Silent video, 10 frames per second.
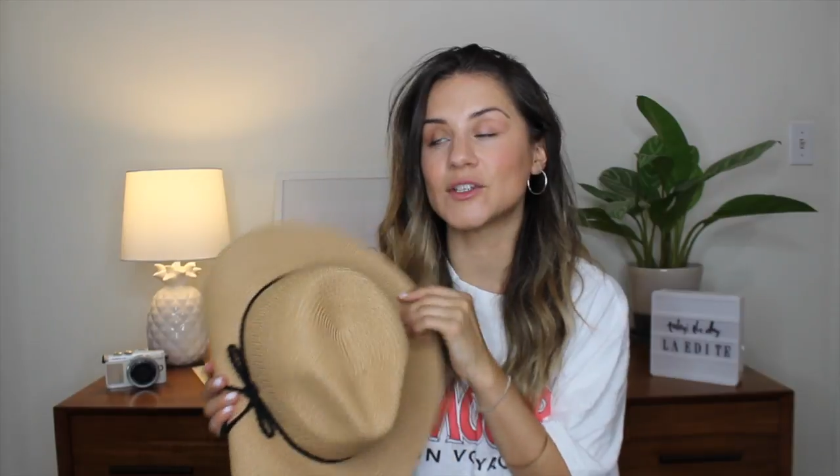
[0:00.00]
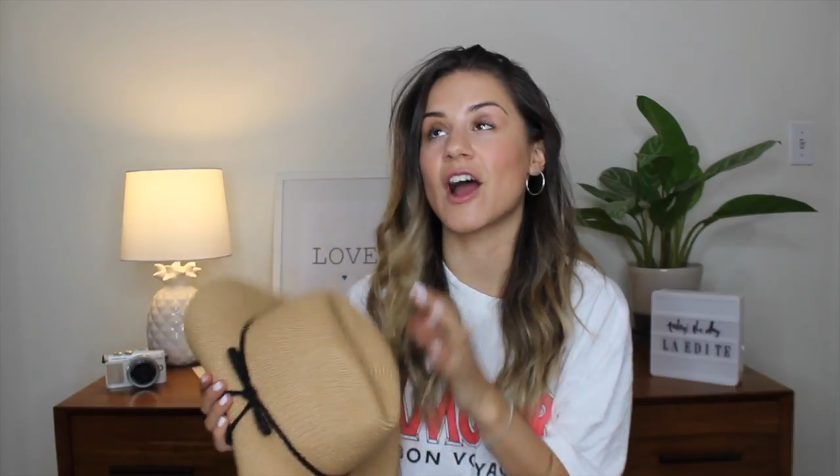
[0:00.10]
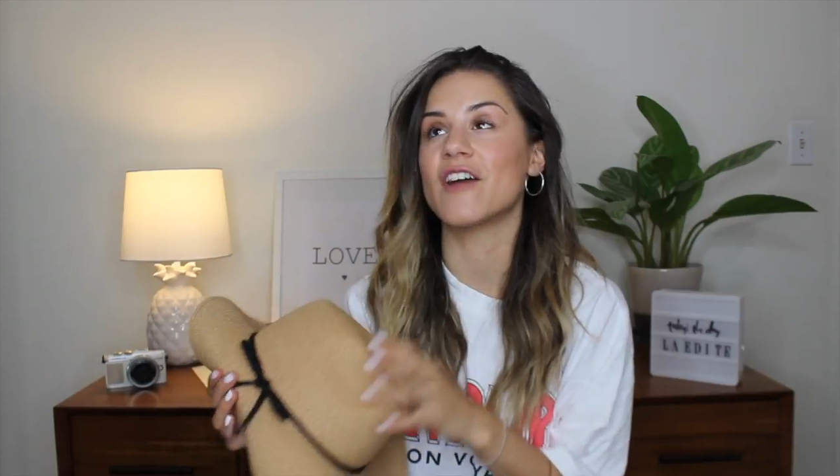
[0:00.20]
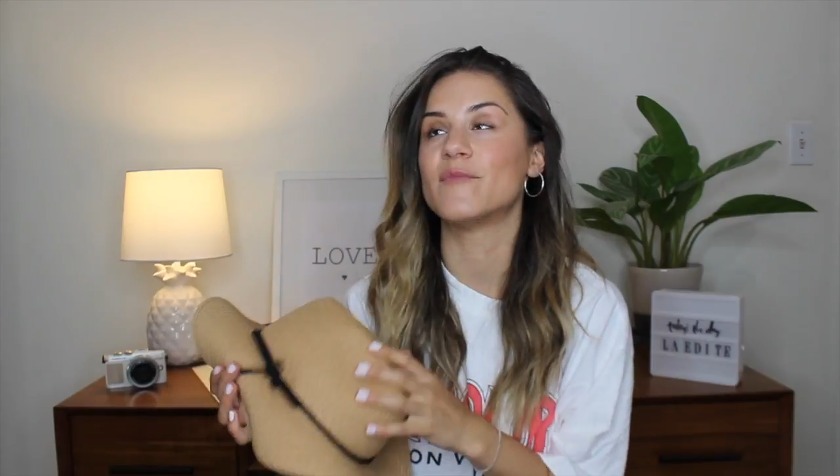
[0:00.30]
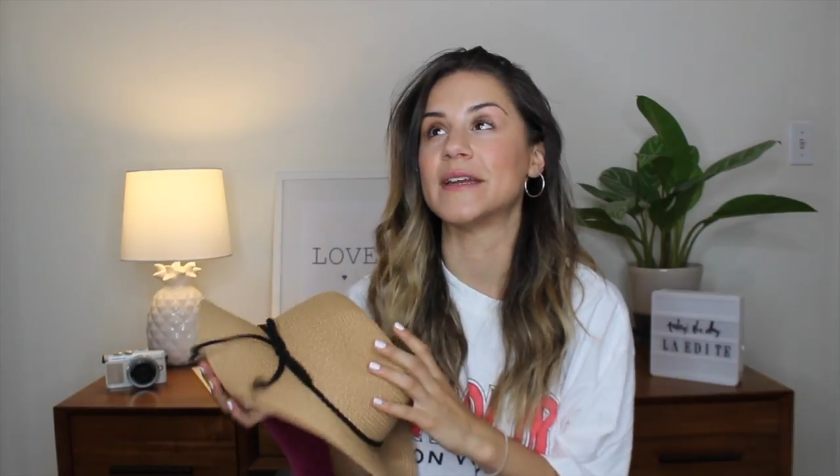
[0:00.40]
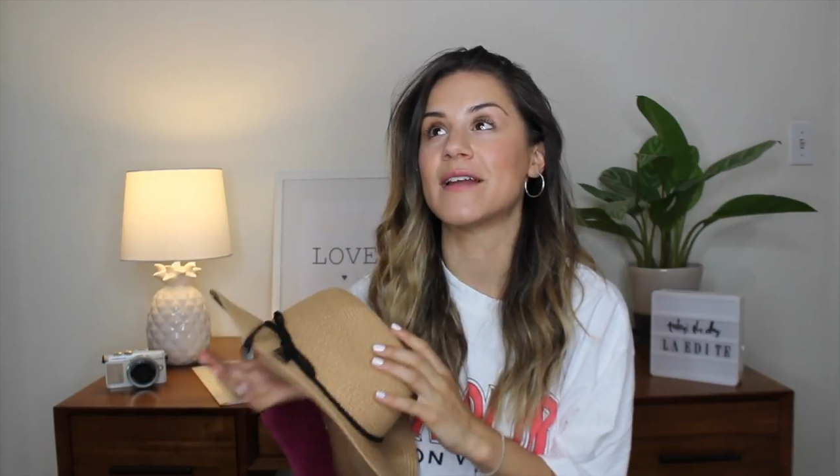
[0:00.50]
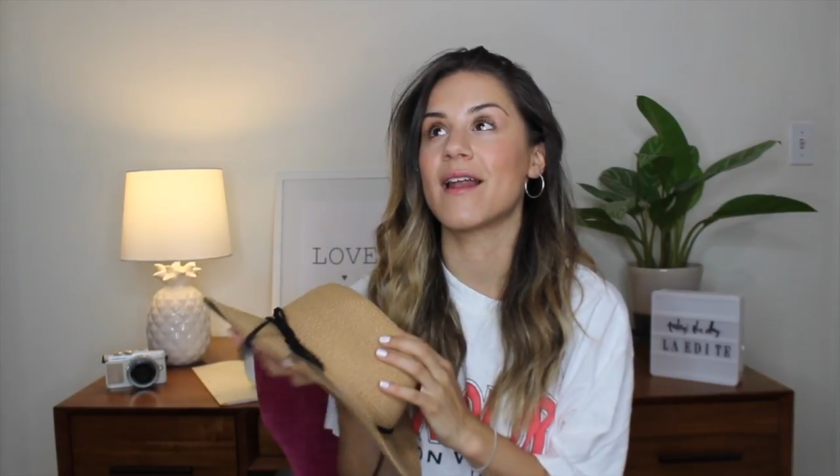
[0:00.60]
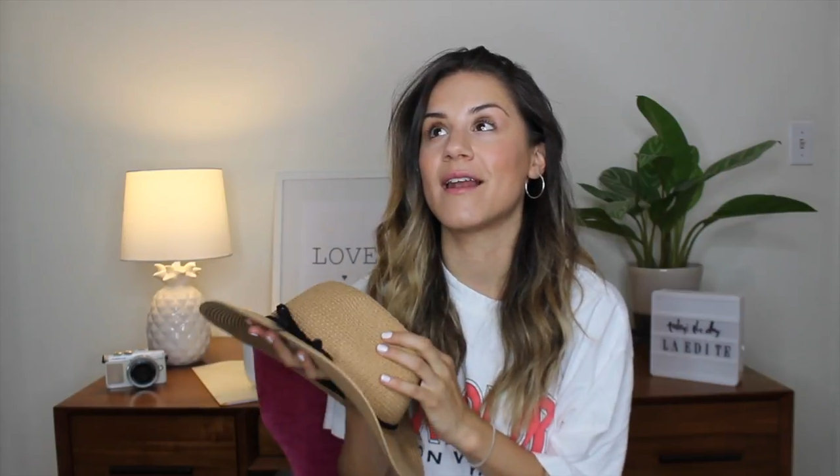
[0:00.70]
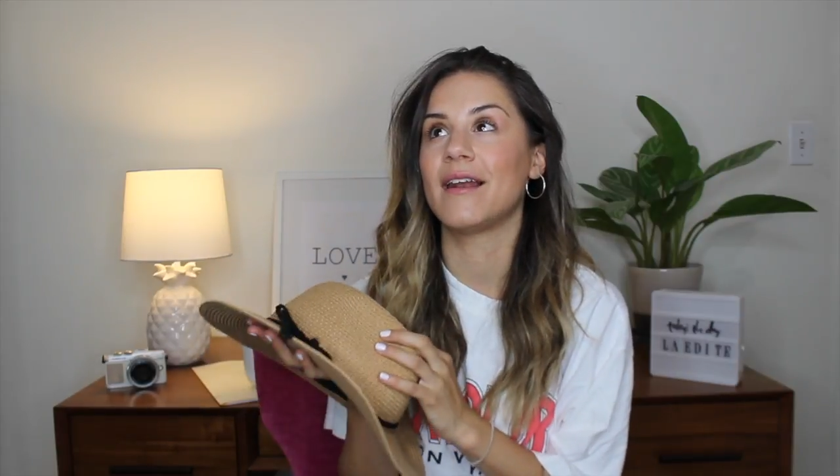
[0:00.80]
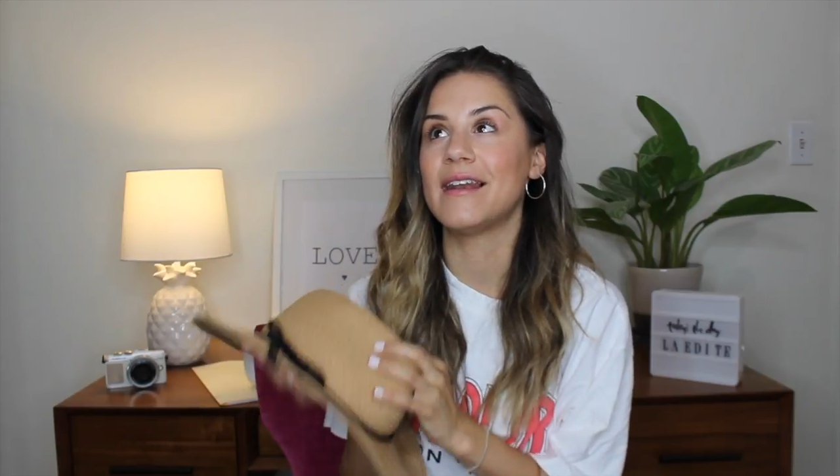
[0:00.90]
which I've been
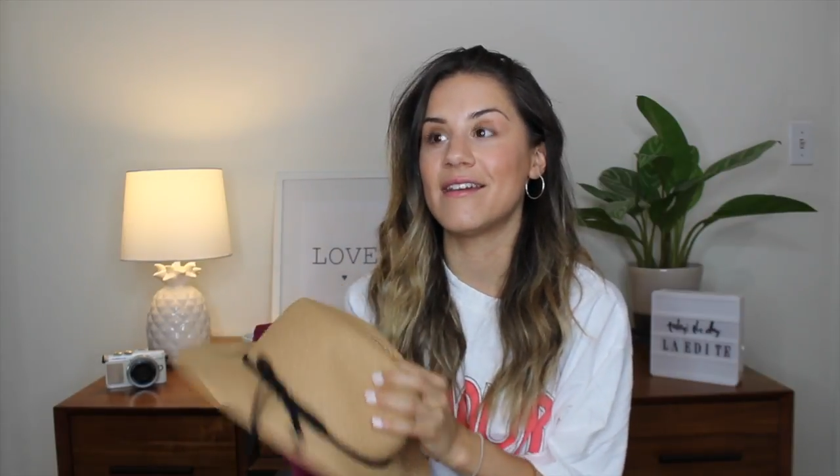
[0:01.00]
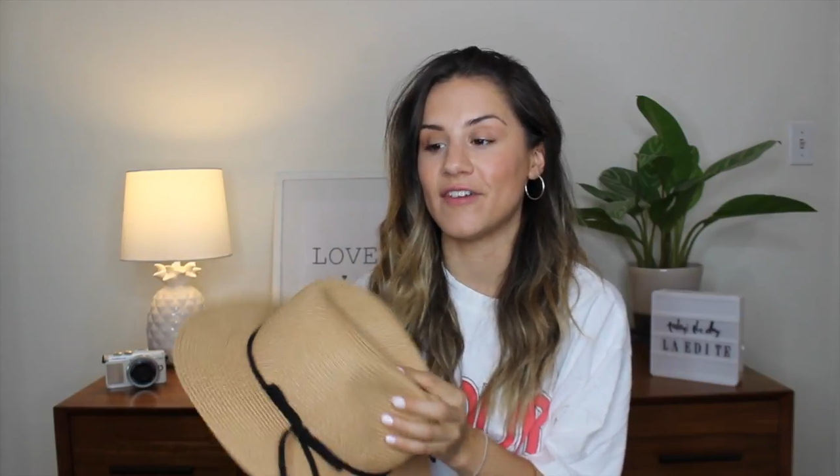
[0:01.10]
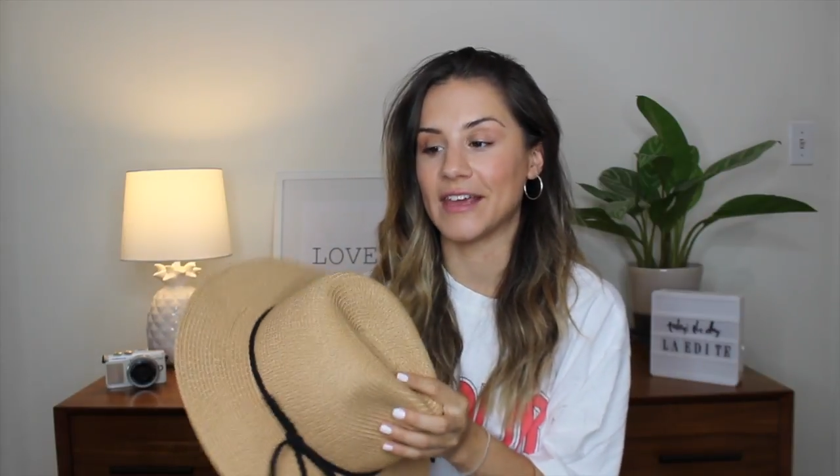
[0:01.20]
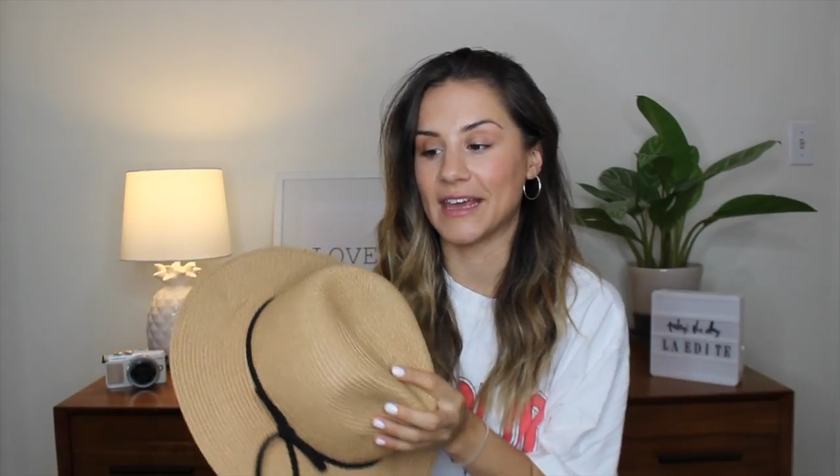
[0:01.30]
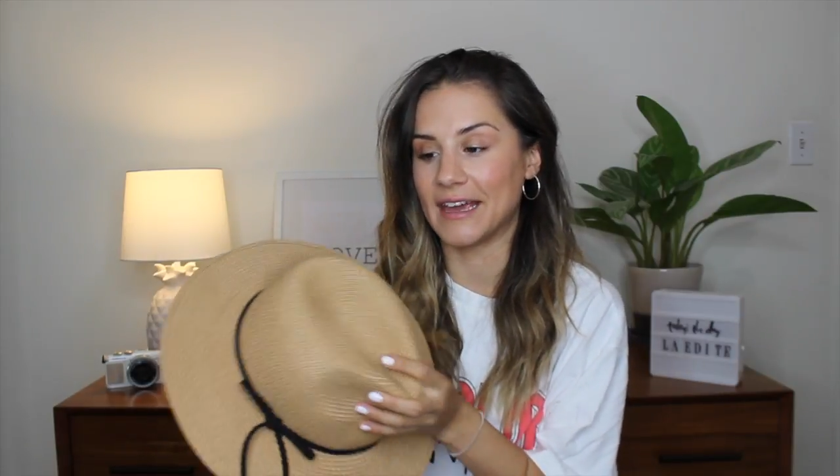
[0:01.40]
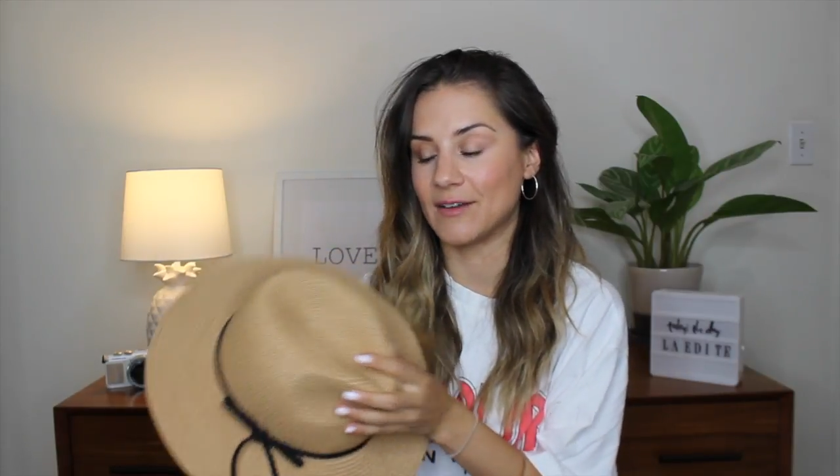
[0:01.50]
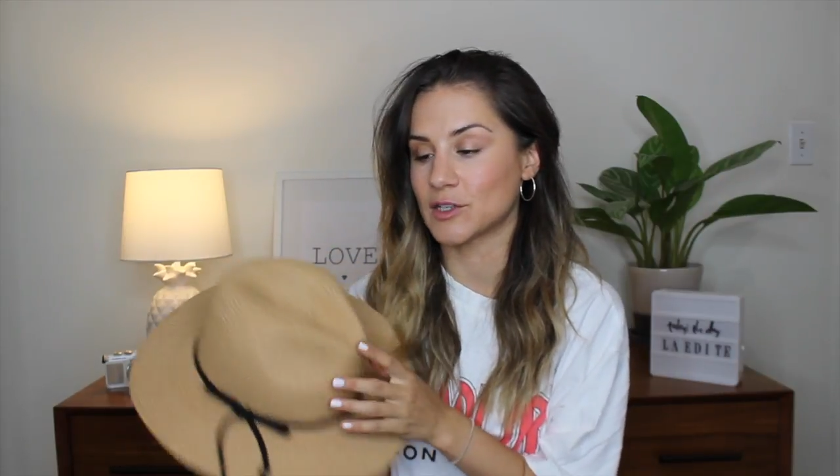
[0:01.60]
living in,